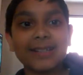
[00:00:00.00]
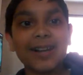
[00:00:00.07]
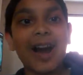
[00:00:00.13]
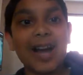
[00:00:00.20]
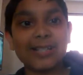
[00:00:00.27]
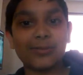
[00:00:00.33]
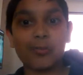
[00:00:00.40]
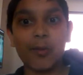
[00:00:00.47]

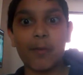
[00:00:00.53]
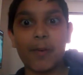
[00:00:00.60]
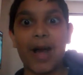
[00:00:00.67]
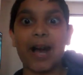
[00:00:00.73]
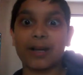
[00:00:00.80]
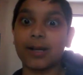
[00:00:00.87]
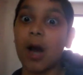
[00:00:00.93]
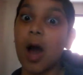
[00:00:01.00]
Guys, we're
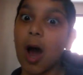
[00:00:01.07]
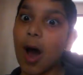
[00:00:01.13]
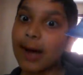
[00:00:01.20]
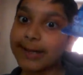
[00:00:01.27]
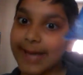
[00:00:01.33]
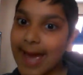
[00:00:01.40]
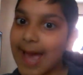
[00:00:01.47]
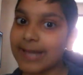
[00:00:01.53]
back
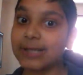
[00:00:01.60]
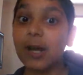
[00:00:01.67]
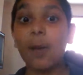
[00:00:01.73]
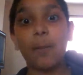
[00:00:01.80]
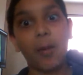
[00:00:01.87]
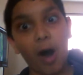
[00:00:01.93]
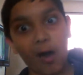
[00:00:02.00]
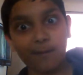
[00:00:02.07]

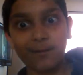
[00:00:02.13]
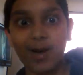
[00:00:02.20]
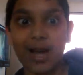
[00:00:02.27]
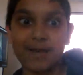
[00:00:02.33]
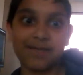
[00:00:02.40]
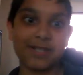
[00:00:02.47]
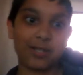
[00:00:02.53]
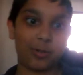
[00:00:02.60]
again. Part
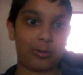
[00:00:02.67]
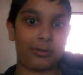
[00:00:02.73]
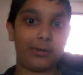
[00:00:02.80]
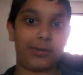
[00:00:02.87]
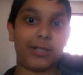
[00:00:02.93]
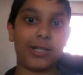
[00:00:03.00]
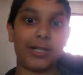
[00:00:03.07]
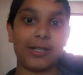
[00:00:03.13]
5 is on.